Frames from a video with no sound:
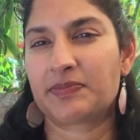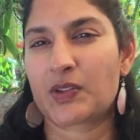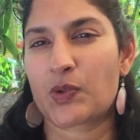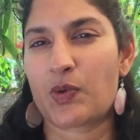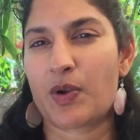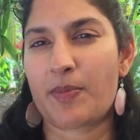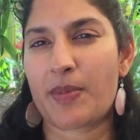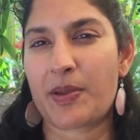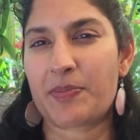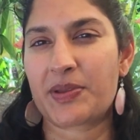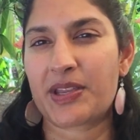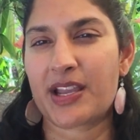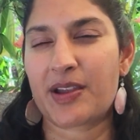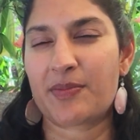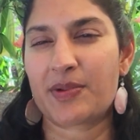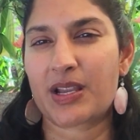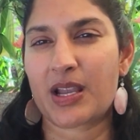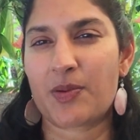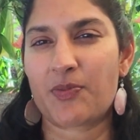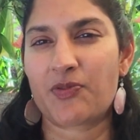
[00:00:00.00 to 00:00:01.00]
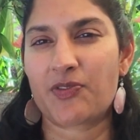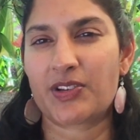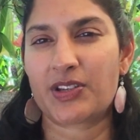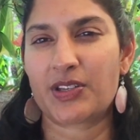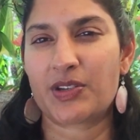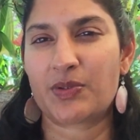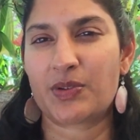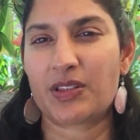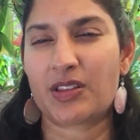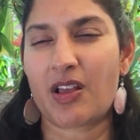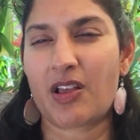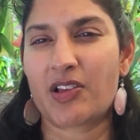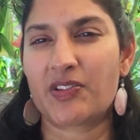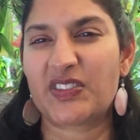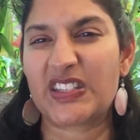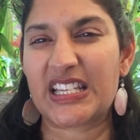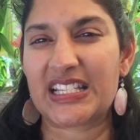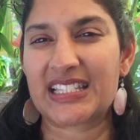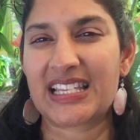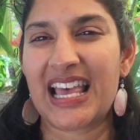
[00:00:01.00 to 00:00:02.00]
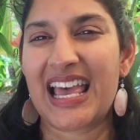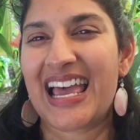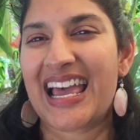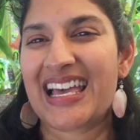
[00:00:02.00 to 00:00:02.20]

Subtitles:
might be coming up for you with all of this.